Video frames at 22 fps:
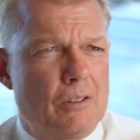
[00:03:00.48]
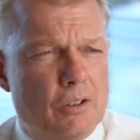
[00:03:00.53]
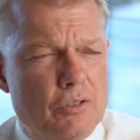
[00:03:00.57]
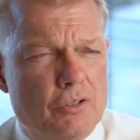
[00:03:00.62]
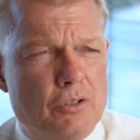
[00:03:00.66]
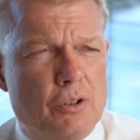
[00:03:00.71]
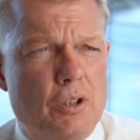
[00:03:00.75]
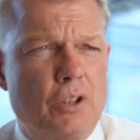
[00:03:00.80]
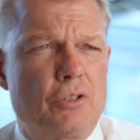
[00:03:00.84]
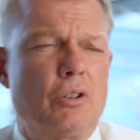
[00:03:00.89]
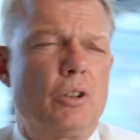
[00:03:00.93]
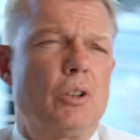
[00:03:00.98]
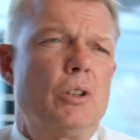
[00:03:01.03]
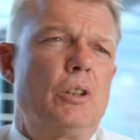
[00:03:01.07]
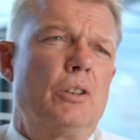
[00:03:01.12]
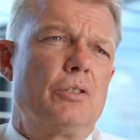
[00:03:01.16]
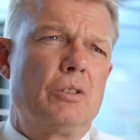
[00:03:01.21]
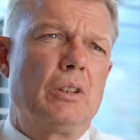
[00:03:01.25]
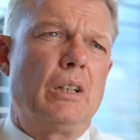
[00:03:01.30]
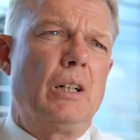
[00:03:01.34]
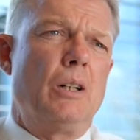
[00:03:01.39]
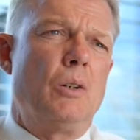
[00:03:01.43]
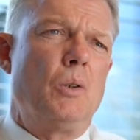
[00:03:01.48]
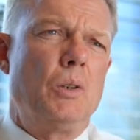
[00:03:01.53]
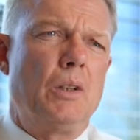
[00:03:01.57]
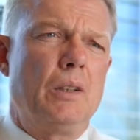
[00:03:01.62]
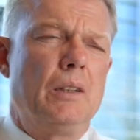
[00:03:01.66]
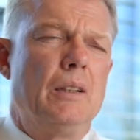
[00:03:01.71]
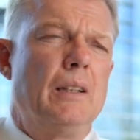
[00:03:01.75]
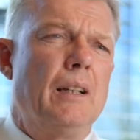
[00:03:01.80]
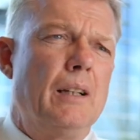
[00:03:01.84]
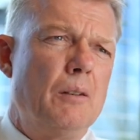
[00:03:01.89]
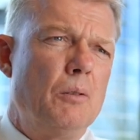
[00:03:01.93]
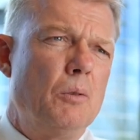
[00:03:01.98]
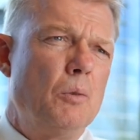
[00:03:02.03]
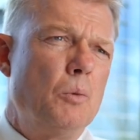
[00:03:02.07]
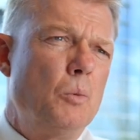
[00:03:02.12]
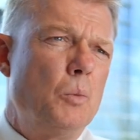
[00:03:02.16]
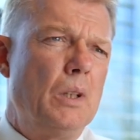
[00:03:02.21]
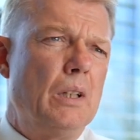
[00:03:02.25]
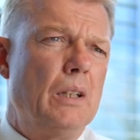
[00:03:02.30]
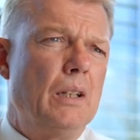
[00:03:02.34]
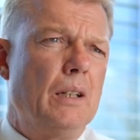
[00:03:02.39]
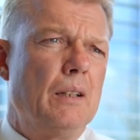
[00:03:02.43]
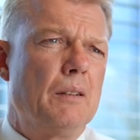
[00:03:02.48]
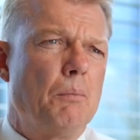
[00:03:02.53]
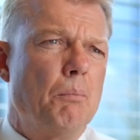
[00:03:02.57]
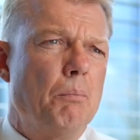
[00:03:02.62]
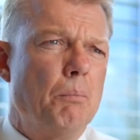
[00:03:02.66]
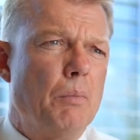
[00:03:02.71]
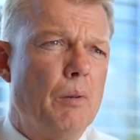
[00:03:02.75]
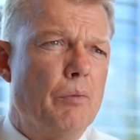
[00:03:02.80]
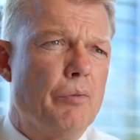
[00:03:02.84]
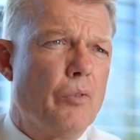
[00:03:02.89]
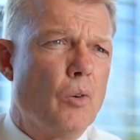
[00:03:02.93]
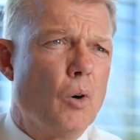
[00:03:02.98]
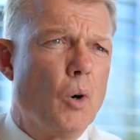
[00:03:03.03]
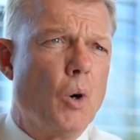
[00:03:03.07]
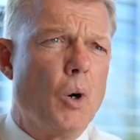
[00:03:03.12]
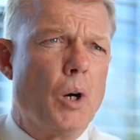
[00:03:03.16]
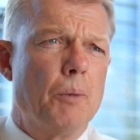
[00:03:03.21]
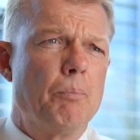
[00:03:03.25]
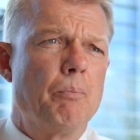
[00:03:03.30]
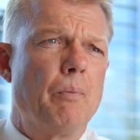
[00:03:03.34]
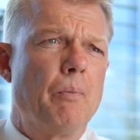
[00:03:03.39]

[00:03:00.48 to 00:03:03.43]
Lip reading: construction cost now than we did before.